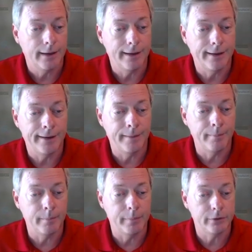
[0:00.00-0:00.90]

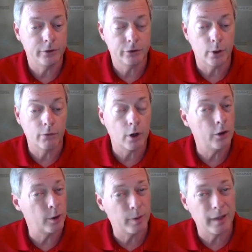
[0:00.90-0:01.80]
But just
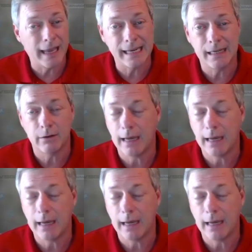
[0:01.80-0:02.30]
overall, their planning